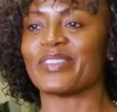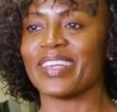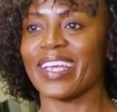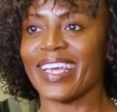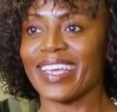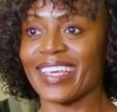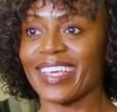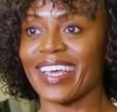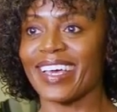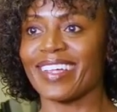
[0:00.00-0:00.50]

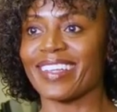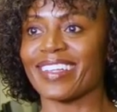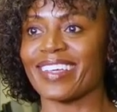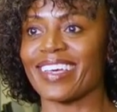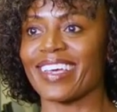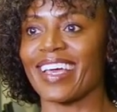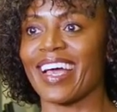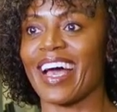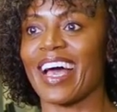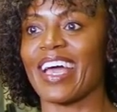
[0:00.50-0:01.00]
Renee
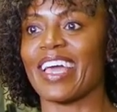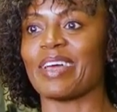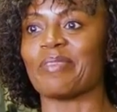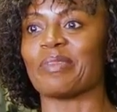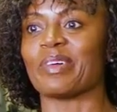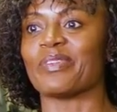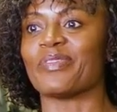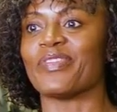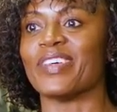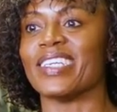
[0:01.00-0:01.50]
Kelly. I
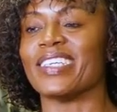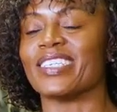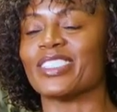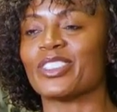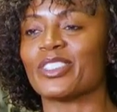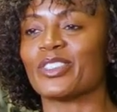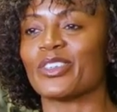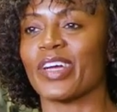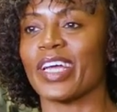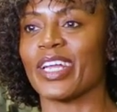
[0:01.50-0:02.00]
am a
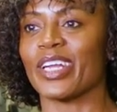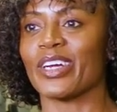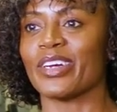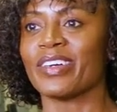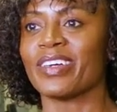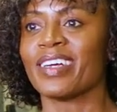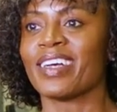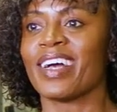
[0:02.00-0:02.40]
fitness trainer.